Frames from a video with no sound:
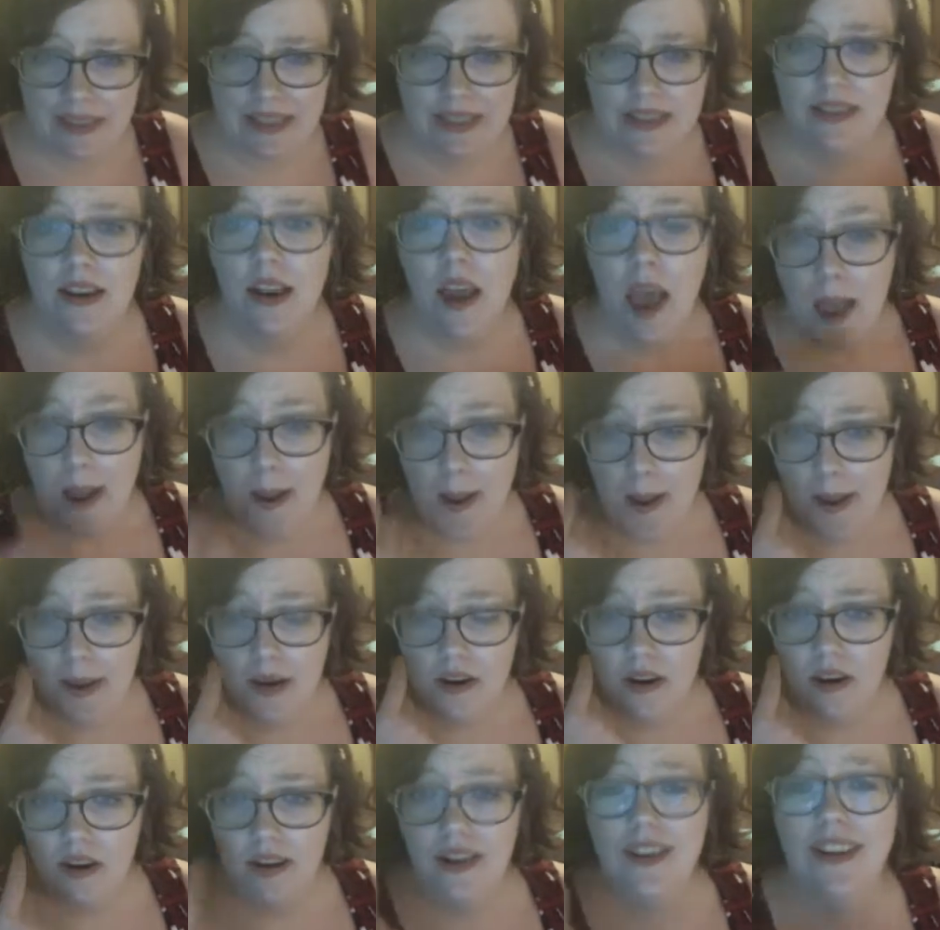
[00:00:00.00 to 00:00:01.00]
you're
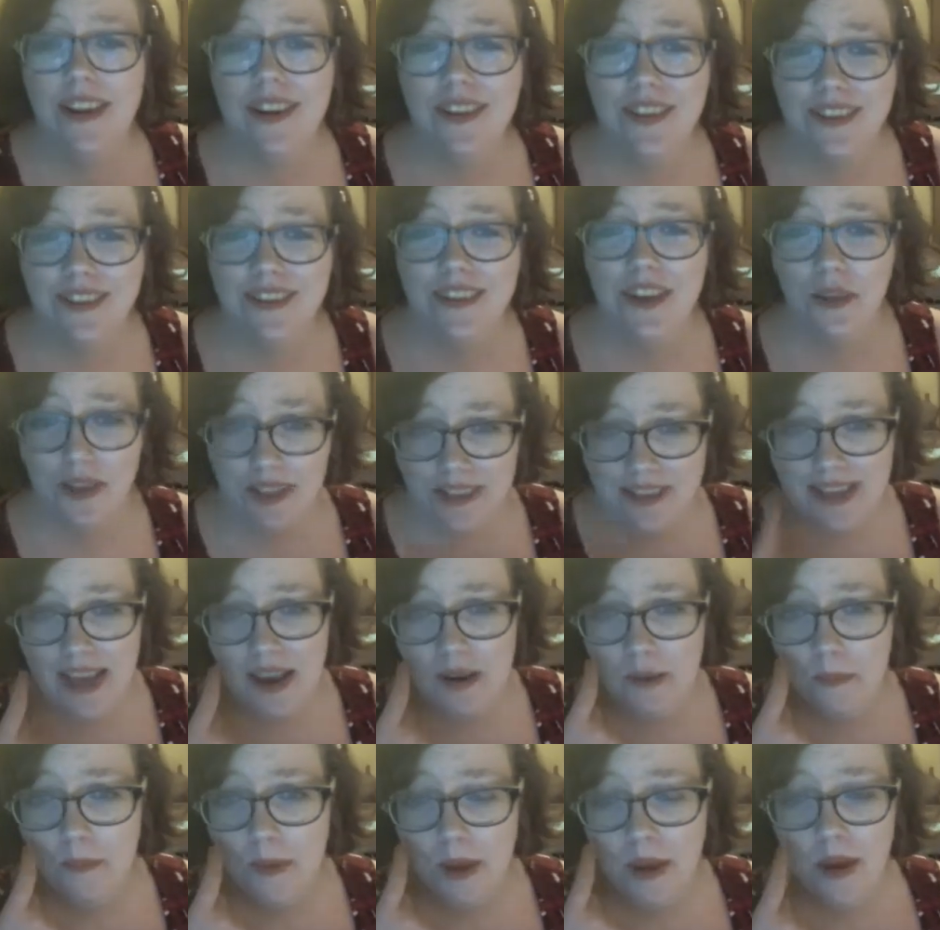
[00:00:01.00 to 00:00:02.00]
like
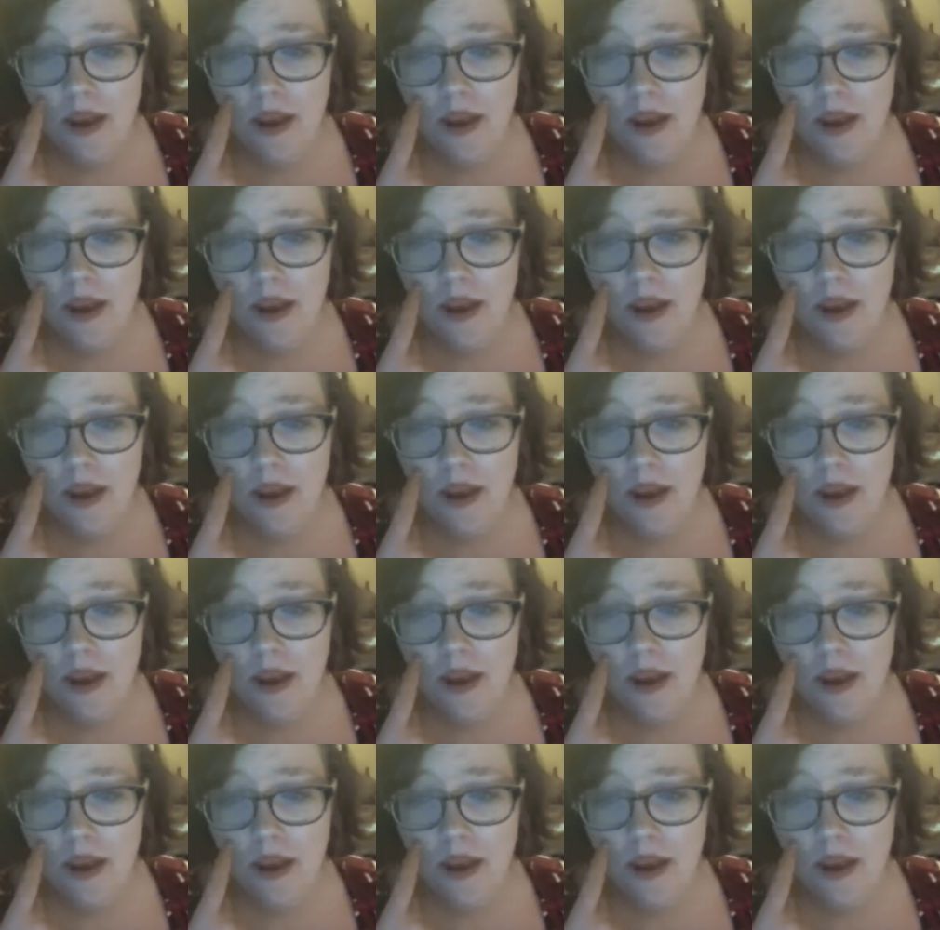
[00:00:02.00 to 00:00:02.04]
doing